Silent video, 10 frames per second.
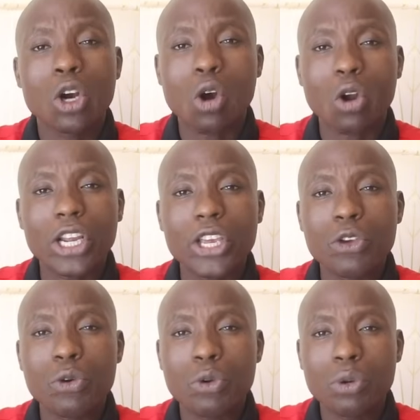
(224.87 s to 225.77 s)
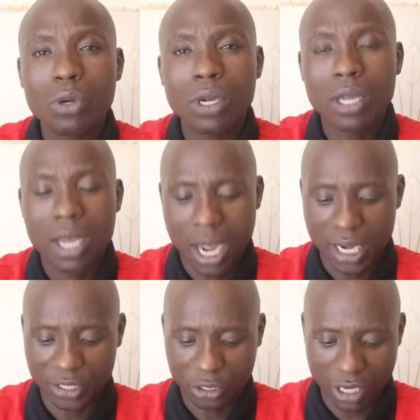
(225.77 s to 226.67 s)
calling you
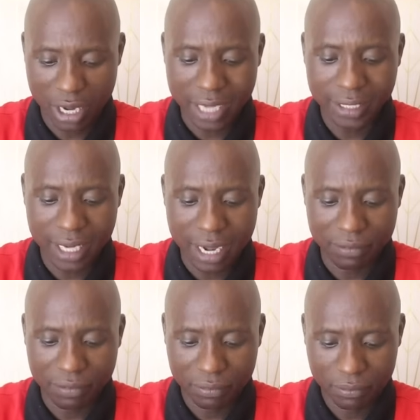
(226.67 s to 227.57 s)
a slave.